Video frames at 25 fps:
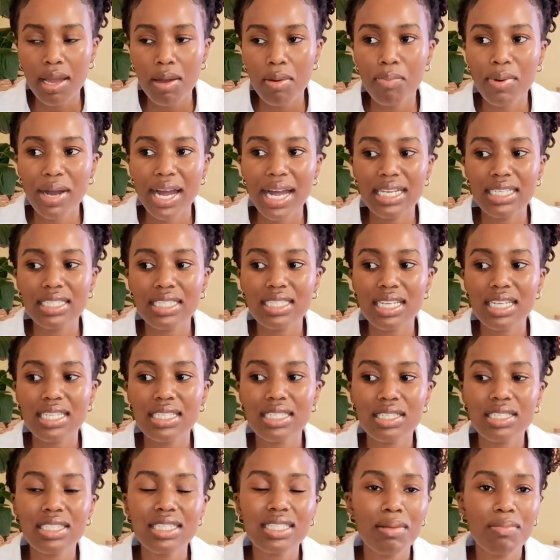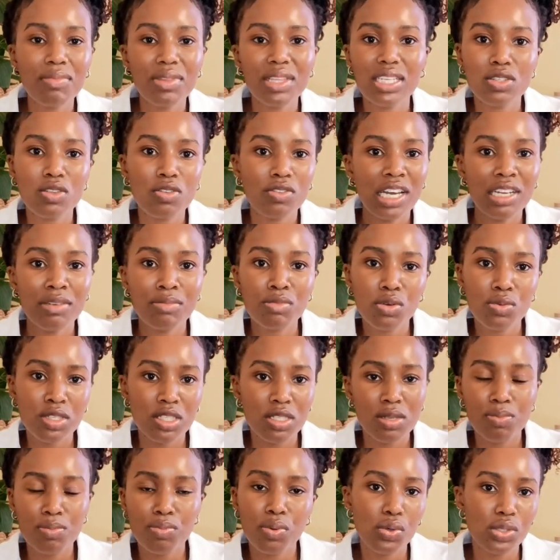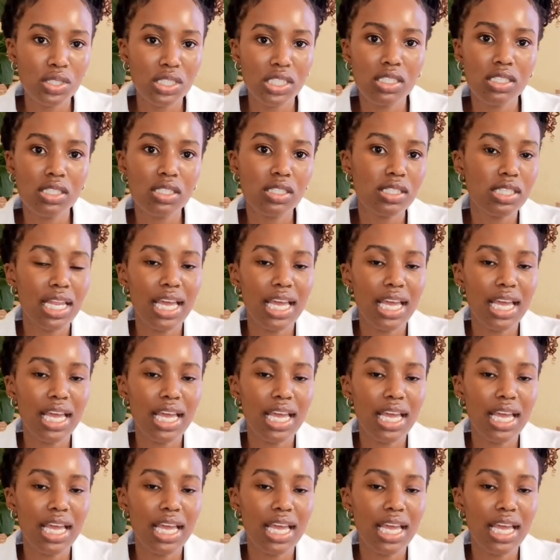but it's, it's something that's of utmost importance.